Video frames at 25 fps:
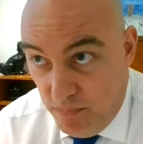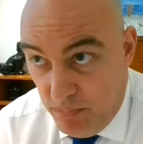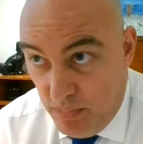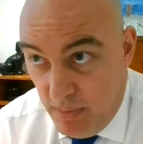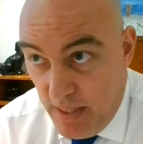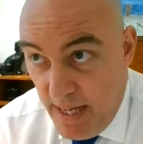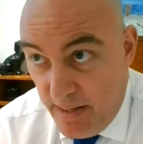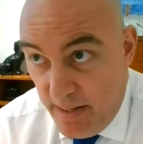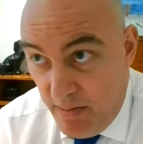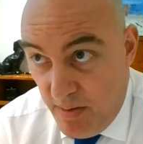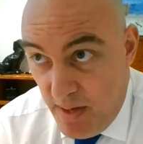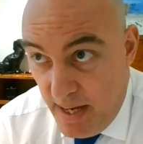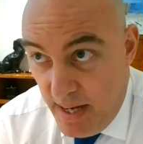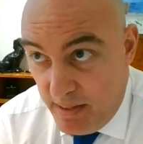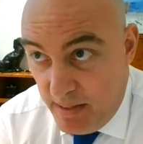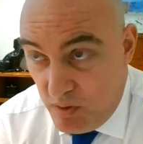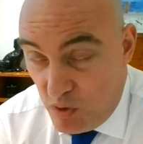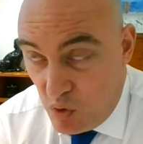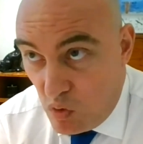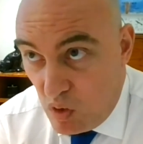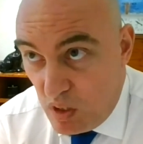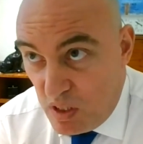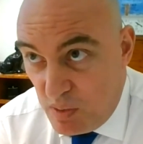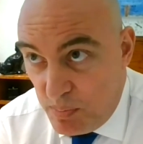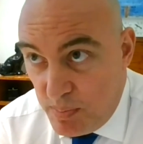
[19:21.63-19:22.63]
they
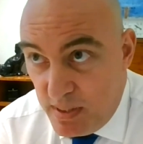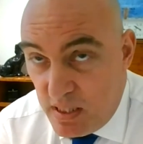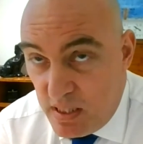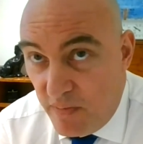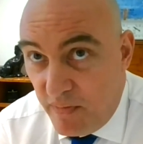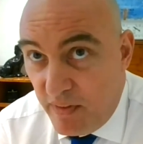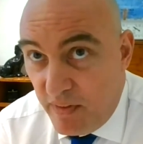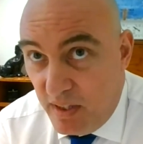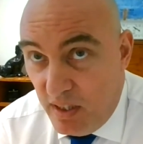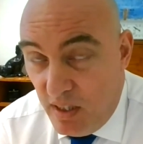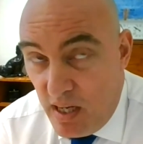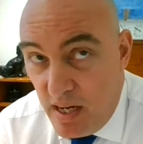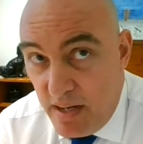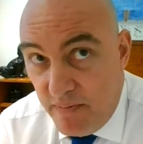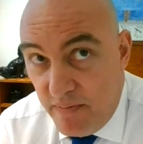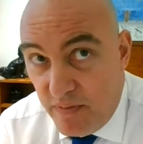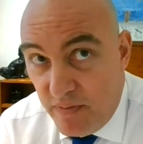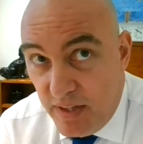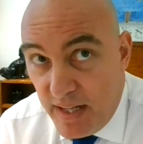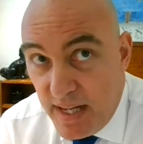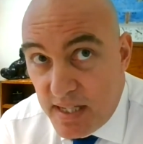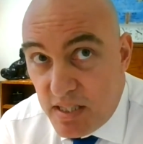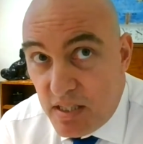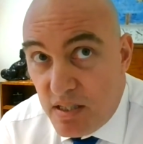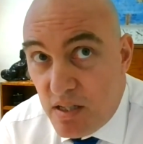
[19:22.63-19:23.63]
draw a specific line for
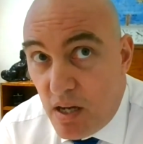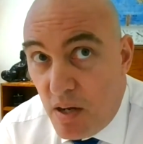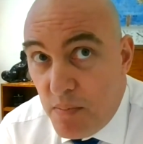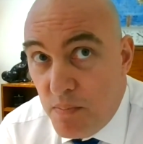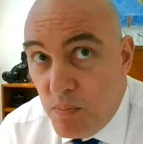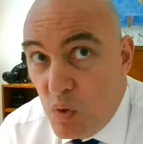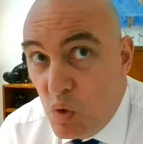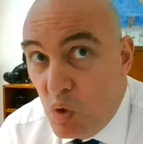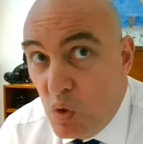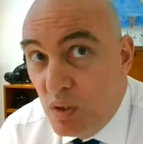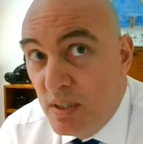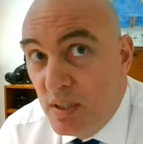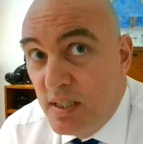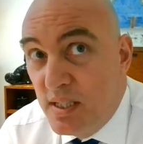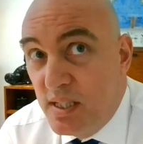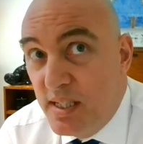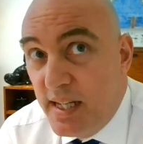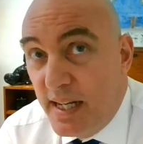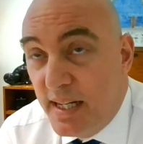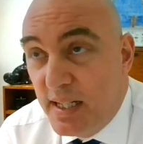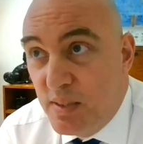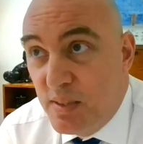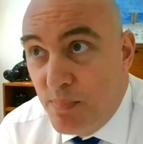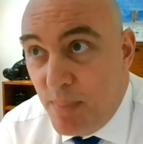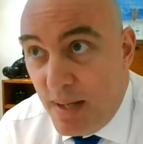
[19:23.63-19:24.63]
this, so more than
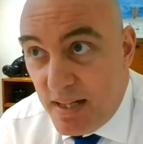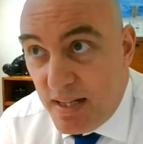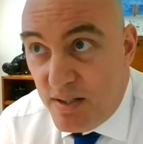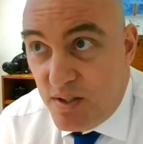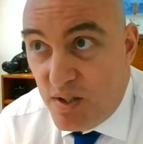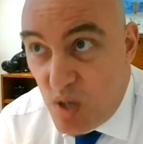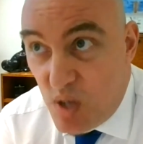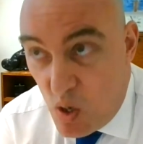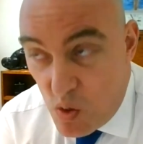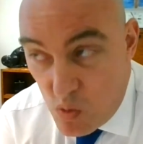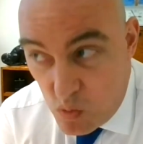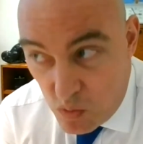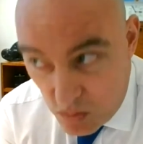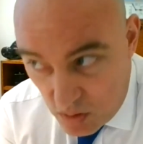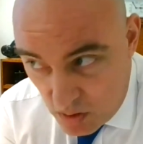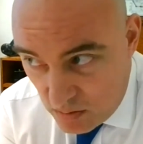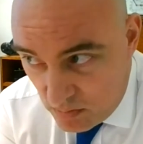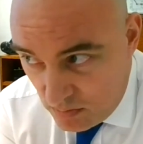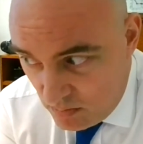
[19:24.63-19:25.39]
6 months old,